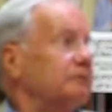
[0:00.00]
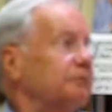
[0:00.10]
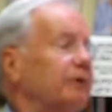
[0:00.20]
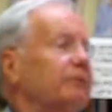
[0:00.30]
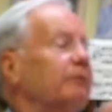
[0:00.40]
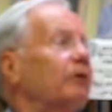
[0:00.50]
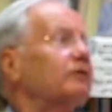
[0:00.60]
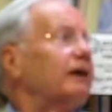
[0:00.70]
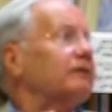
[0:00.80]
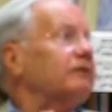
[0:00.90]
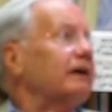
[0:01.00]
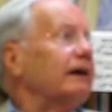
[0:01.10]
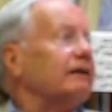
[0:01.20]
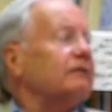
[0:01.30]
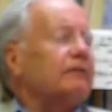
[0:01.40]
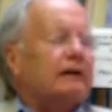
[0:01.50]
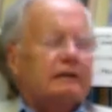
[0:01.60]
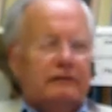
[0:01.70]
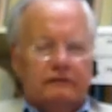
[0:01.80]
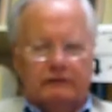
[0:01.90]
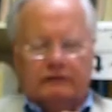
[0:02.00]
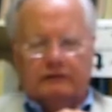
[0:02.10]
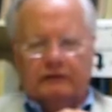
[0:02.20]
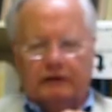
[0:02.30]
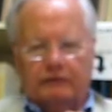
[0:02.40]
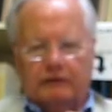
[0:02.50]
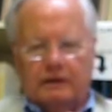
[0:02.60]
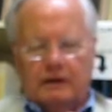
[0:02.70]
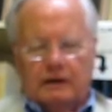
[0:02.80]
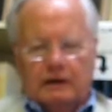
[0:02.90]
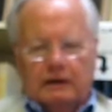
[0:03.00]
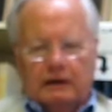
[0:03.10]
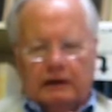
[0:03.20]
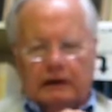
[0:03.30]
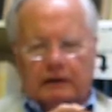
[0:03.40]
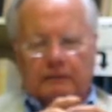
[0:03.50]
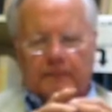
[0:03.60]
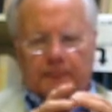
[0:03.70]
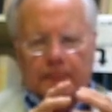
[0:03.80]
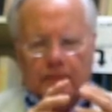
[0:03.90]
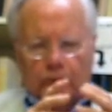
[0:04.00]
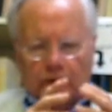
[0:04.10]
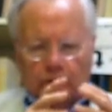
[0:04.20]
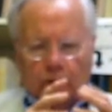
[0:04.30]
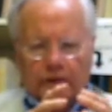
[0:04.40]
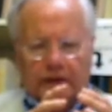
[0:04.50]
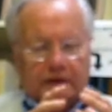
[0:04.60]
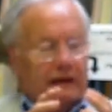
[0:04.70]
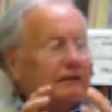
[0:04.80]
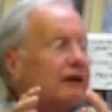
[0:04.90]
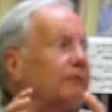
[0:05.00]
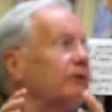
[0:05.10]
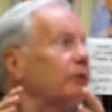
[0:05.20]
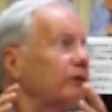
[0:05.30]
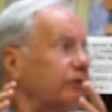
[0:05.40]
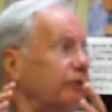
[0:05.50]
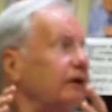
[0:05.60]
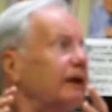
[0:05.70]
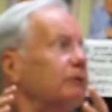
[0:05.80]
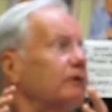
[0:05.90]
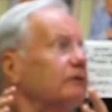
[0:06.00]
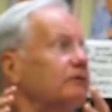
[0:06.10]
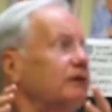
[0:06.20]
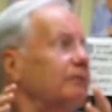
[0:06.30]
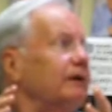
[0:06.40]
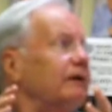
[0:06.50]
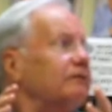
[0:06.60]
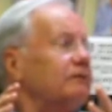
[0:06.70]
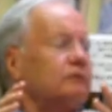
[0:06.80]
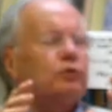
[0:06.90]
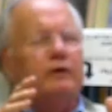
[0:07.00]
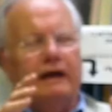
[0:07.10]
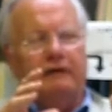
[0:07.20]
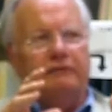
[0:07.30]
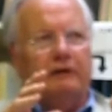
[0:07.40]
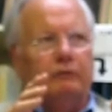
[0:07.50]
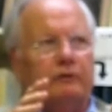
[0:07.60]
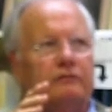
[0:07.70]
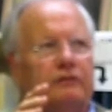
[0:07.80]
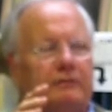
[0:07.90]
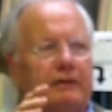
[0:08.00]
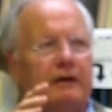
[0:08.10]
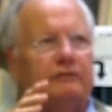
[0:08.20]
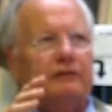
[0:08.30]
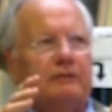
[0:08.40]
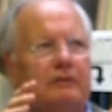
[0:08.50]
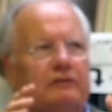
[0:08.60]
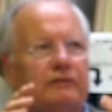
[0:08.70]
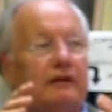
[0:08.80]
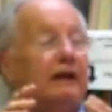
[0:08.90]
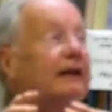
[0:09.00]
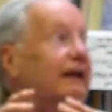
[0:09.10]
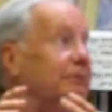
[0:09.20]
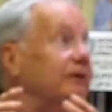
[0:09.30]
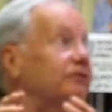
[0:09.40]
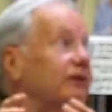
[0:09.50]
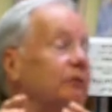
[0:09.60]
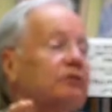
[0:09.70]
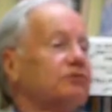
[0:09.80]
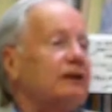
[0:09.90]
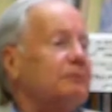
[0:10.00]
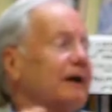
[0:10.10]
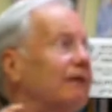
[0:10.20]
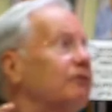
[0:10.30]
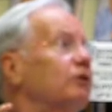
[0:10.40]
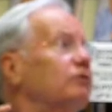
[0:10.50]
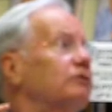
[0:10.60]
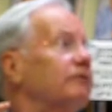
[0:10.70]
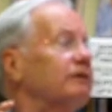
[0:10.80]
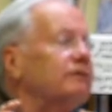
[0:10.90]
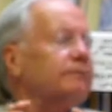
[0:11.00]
Public Broadcasting Act in 1967. And at that time there were only 3 networks, CBS, 2.5 networks, CBS, NBC, and ABC, which didn't even have a news division.